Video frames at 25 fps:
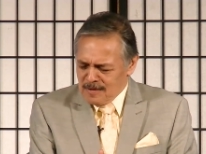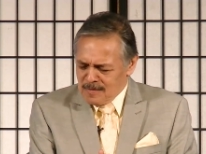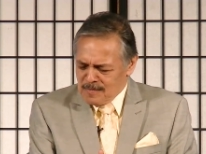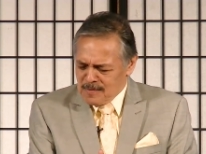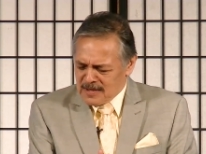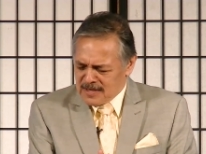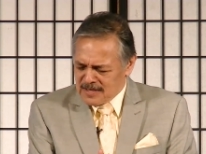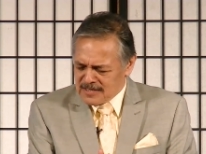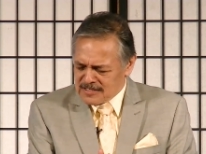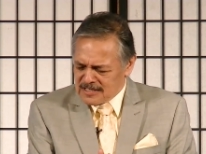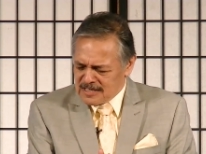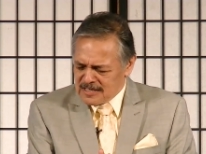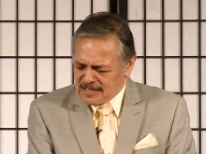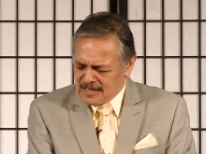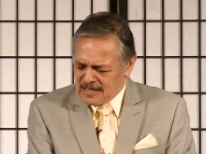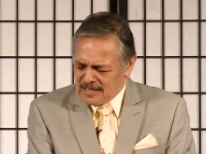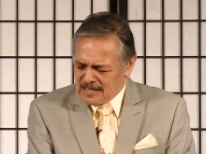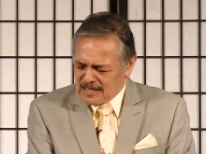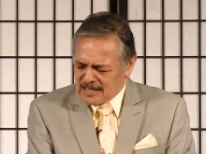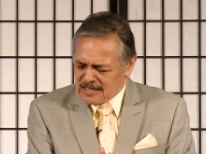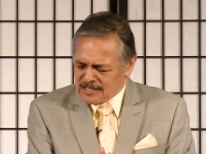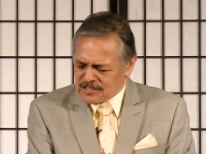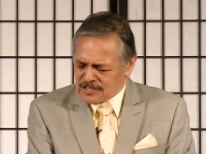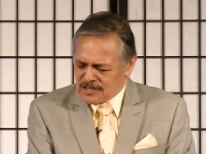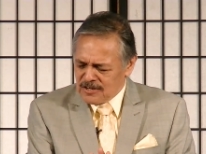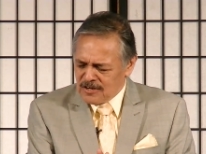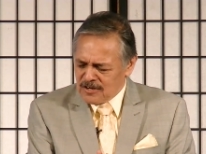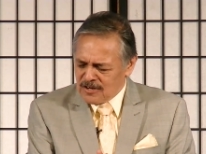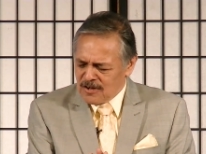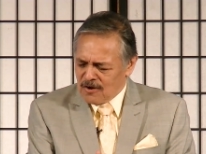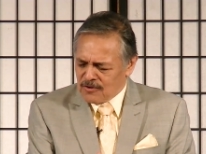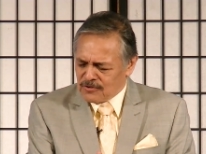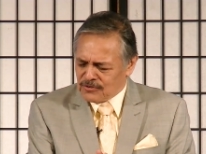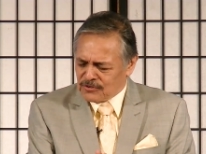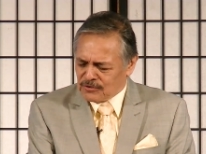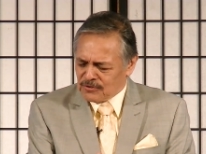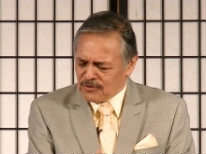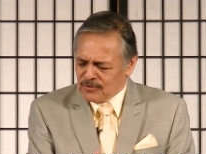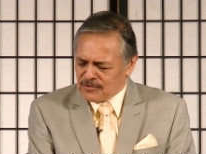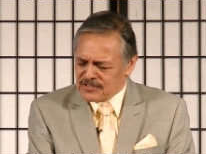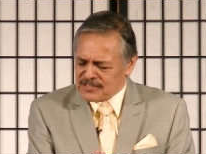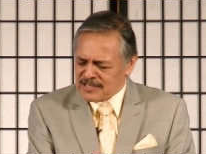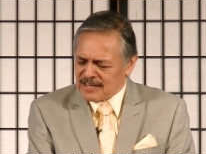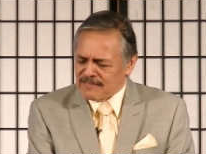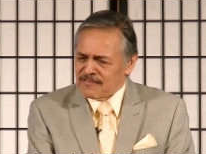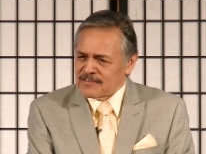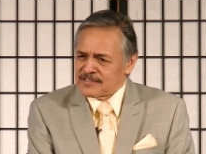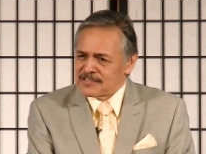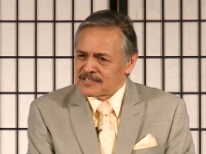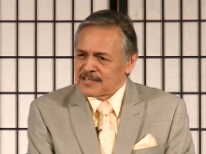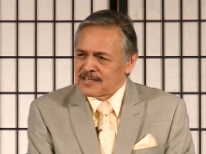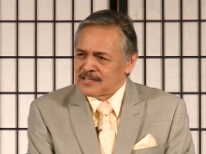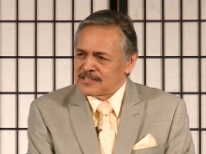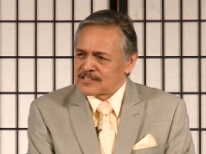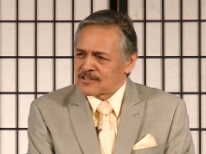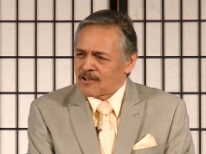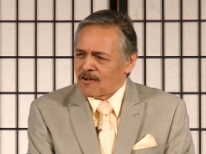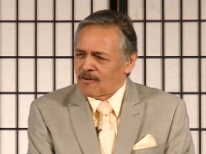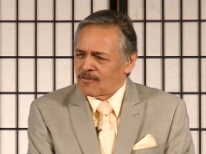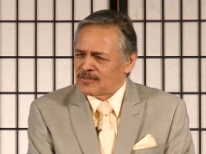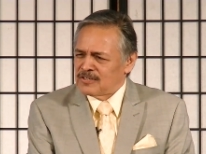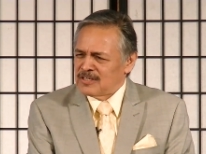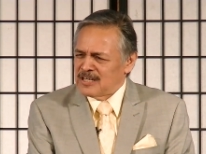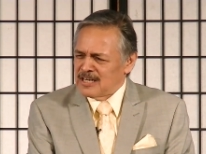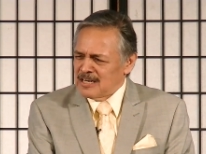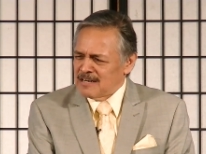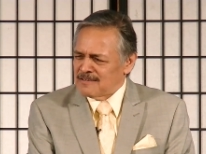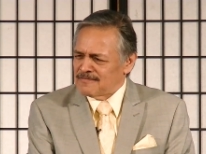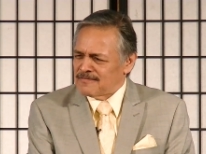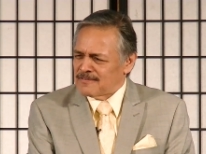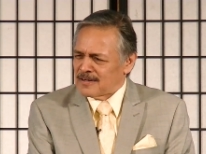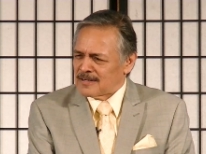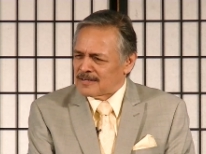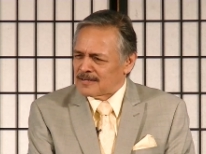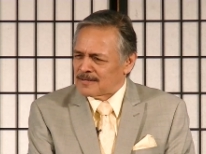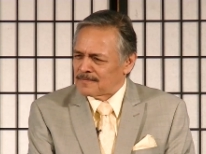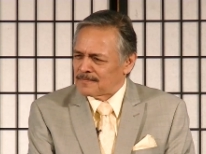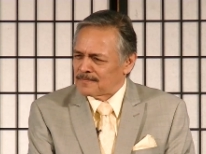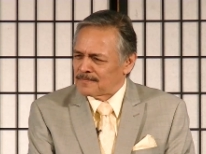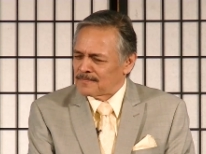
because it's going to go through 7 cities called Nineveh.